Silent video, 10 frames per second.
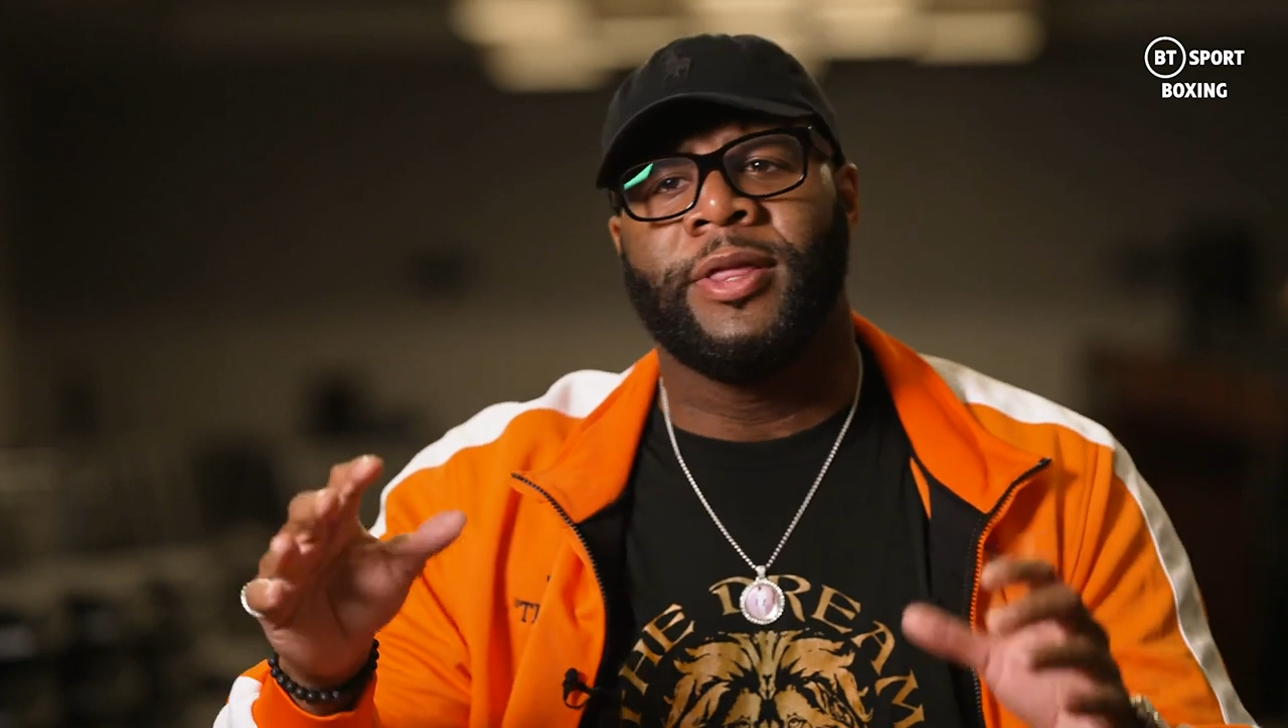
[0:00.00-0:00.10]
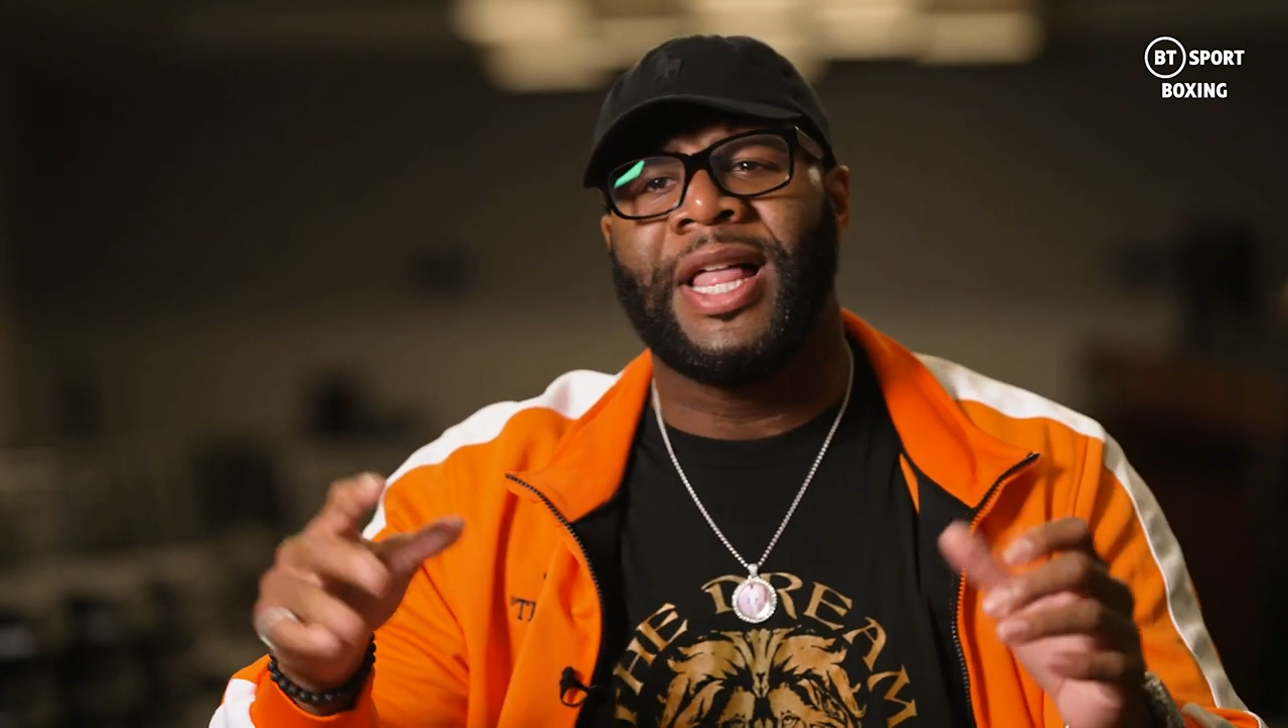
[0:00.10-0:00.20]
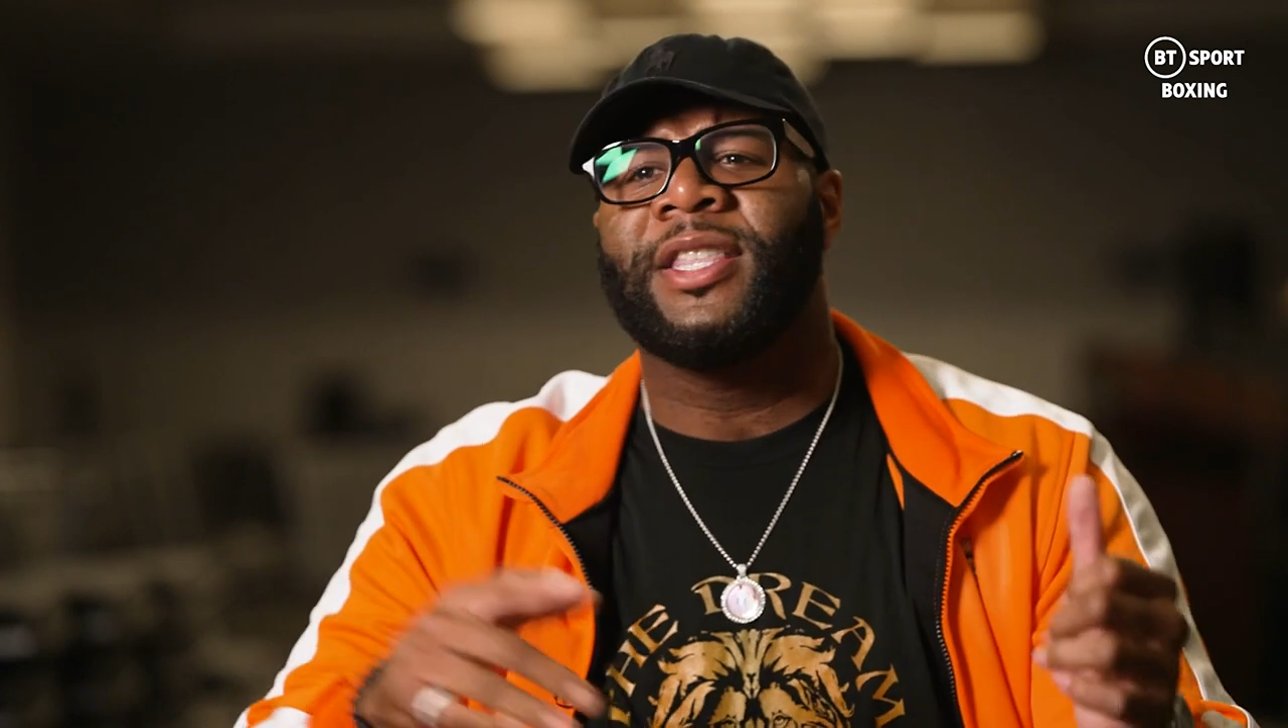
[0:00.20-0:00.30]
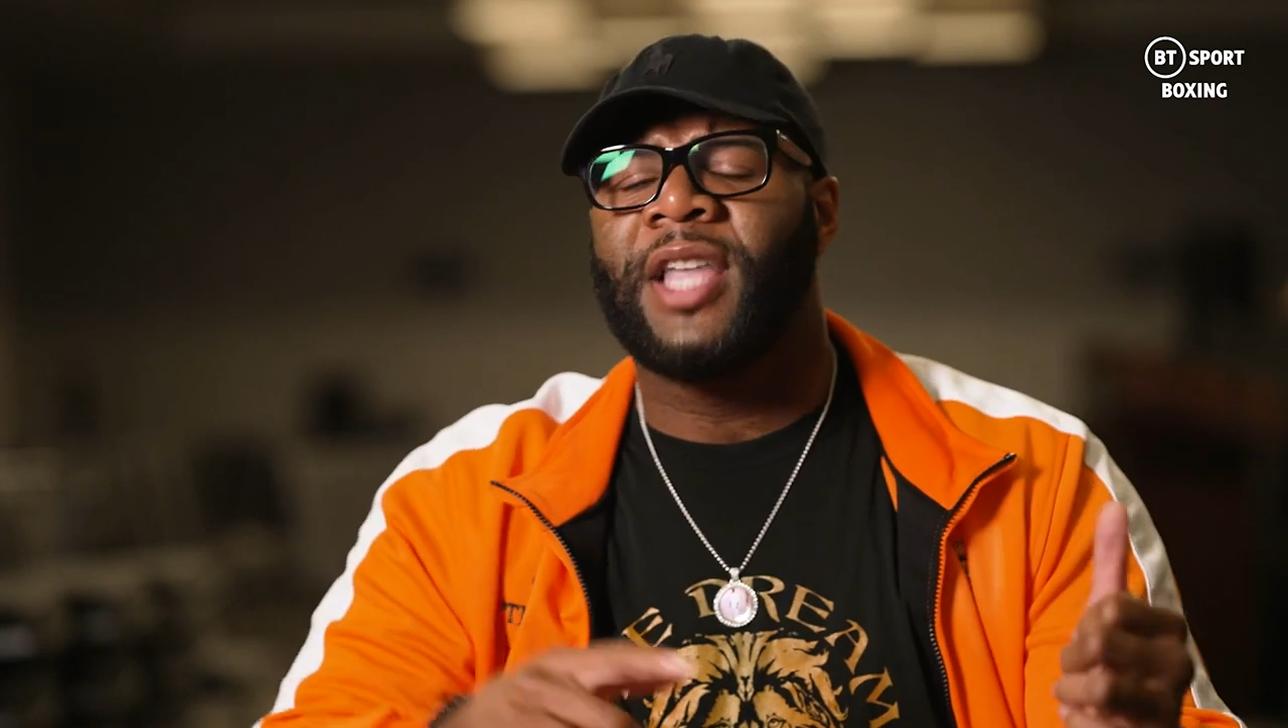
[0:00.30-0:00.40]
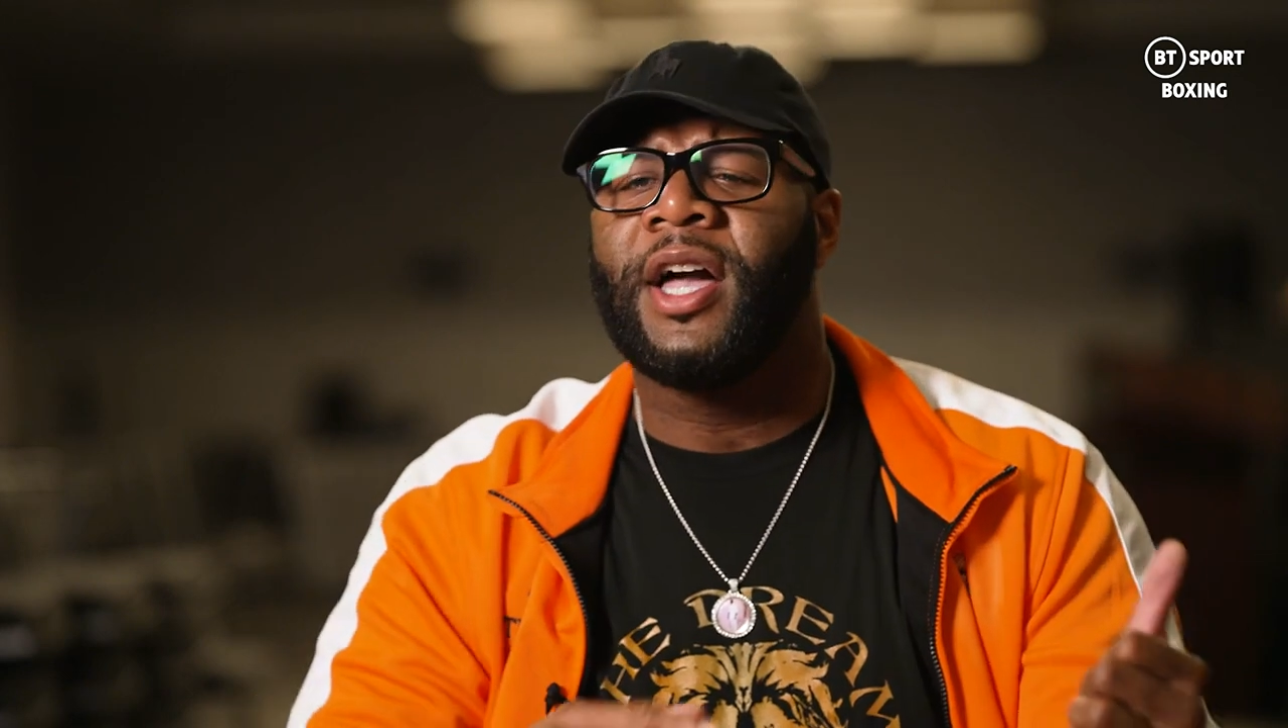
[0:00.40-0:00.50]

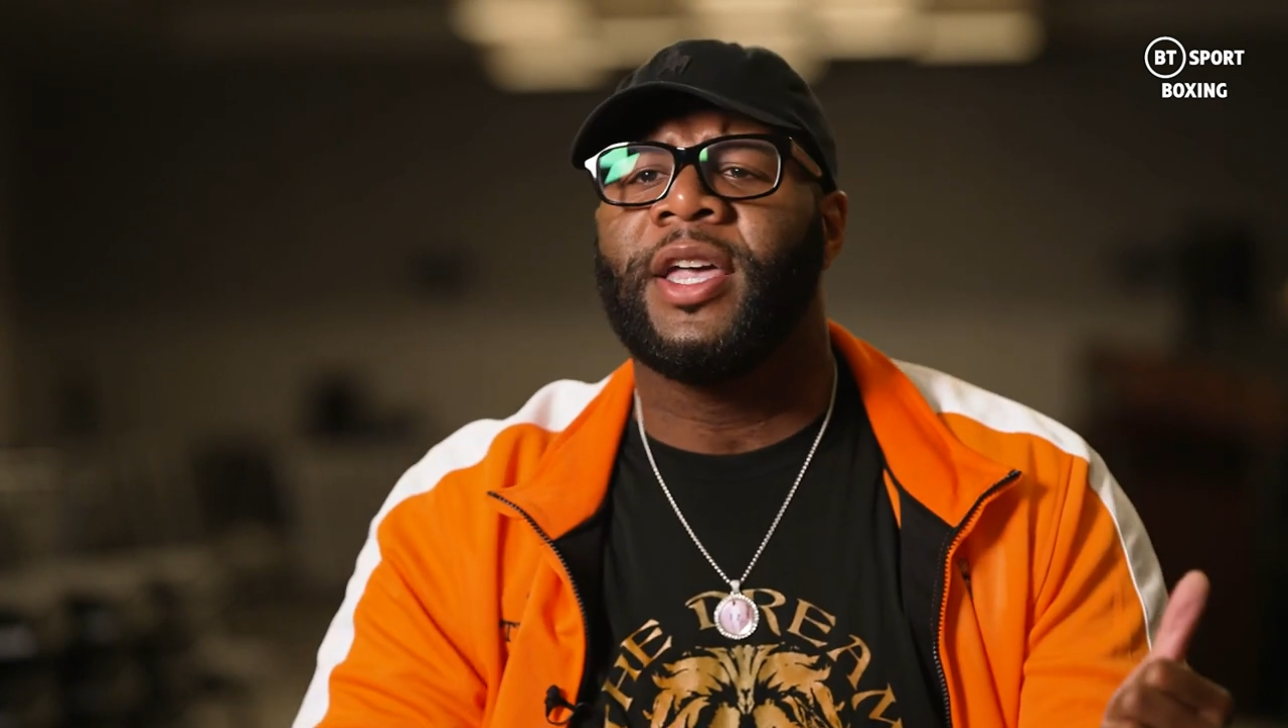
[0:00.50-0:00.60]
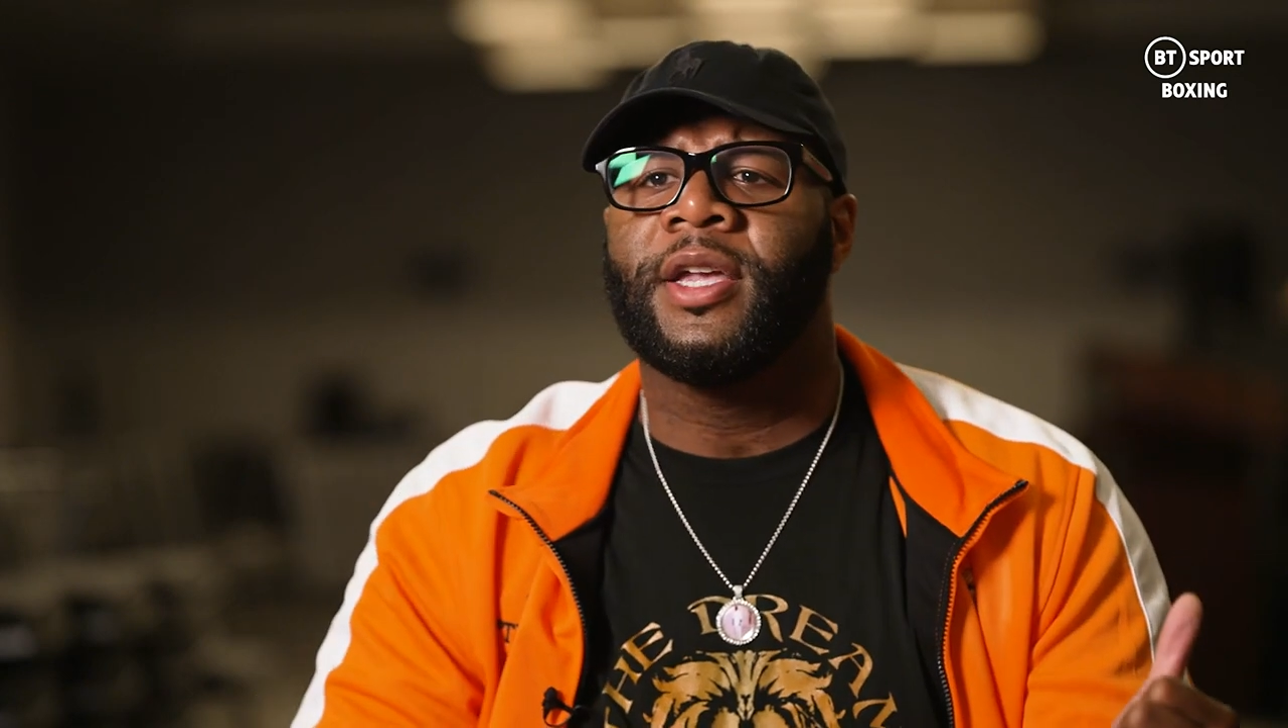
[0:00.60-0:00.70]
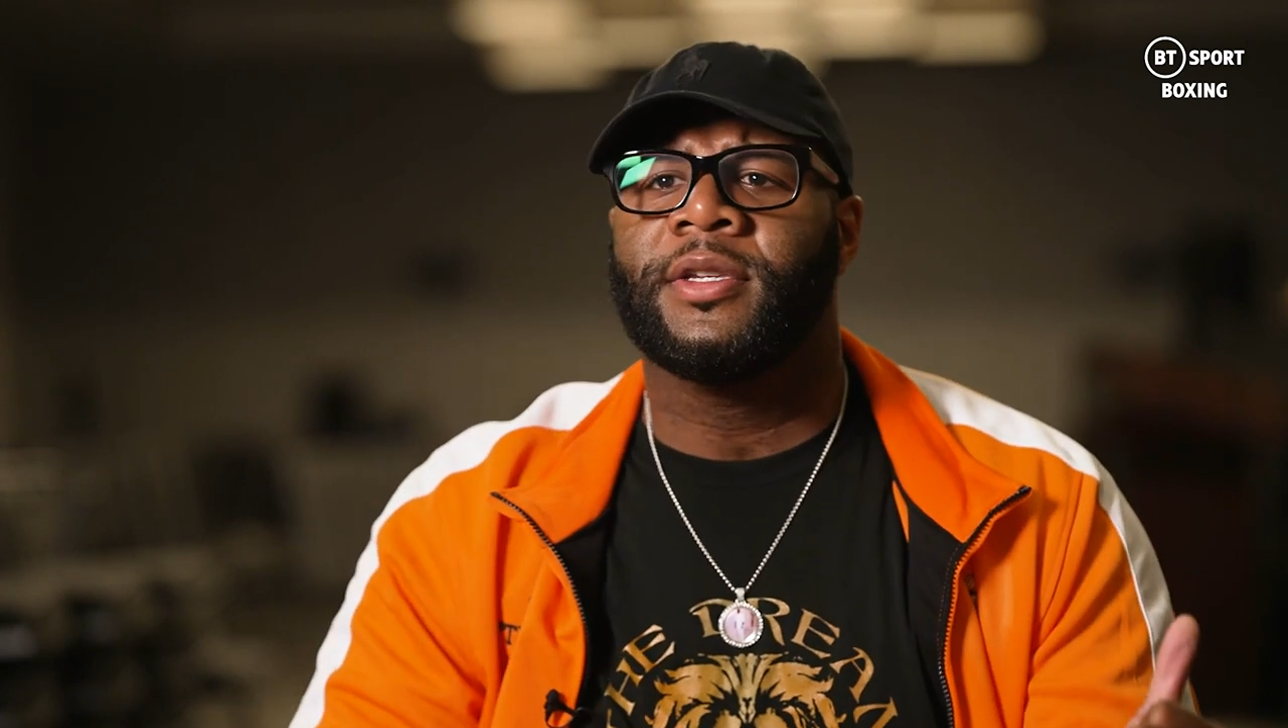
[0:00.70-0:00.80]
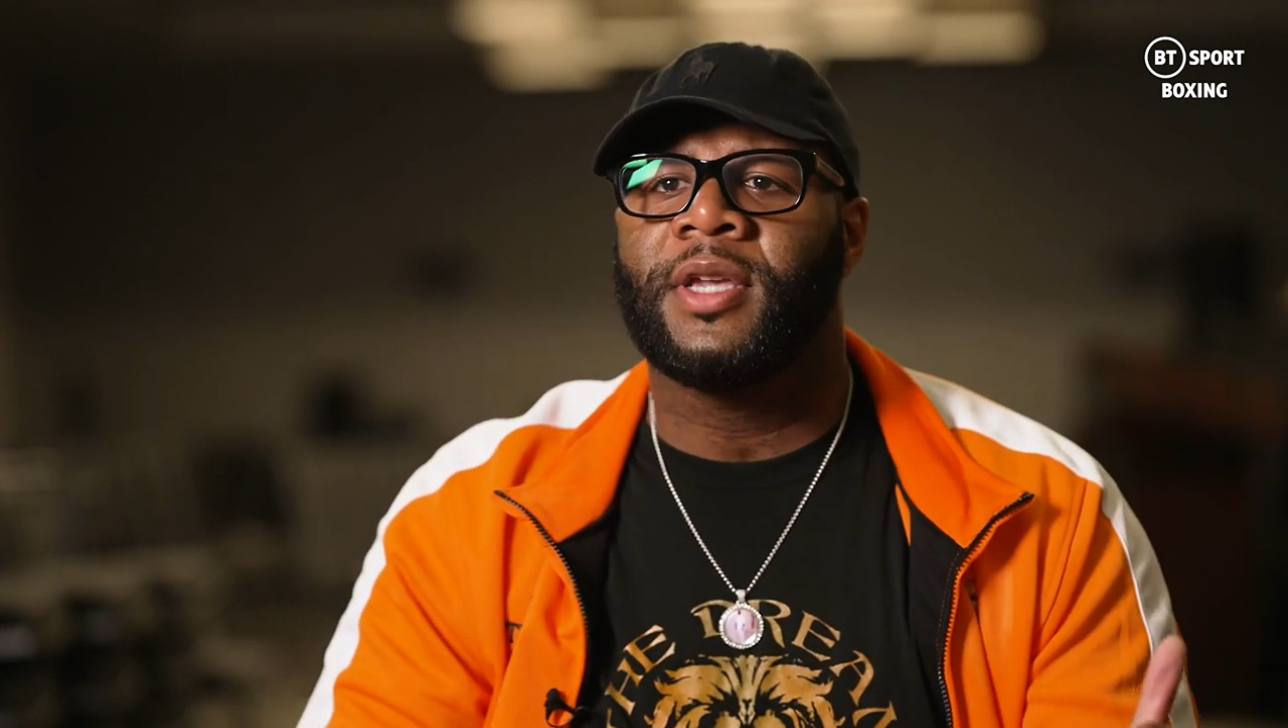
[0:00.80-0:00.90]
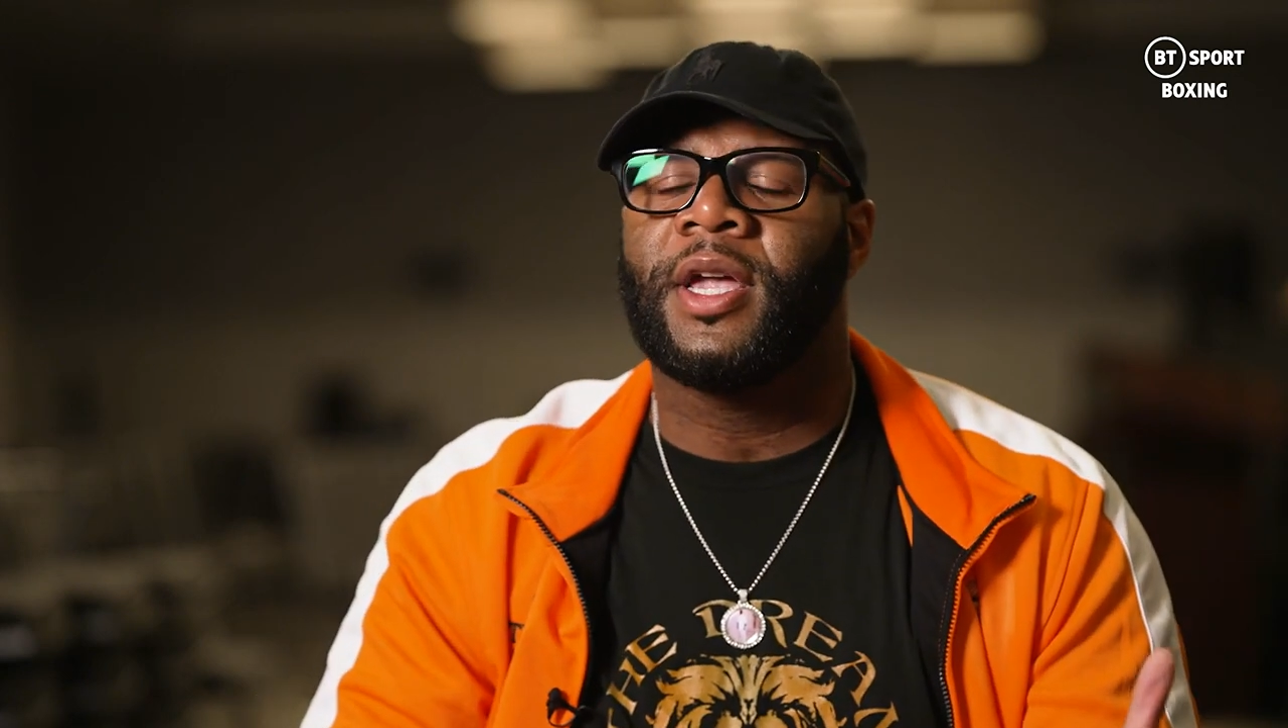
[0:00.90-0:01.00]
Like Don
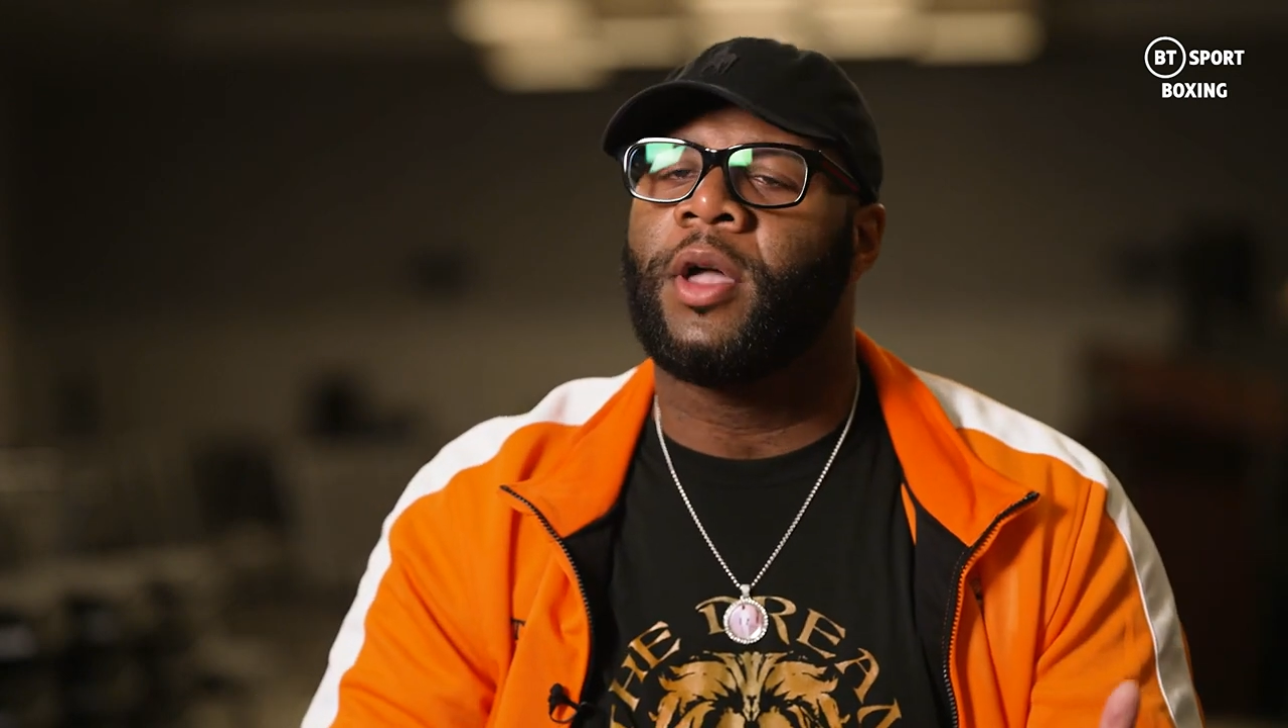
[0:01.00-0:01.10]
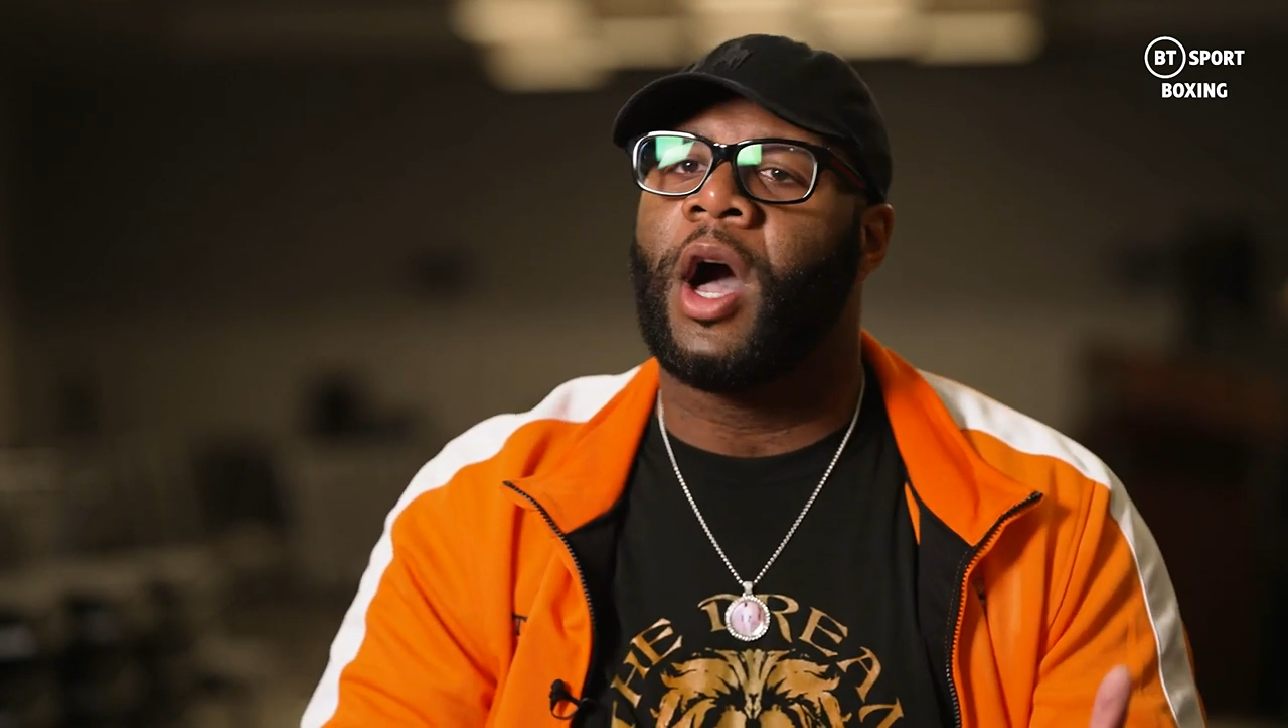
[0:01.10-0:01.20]
King said,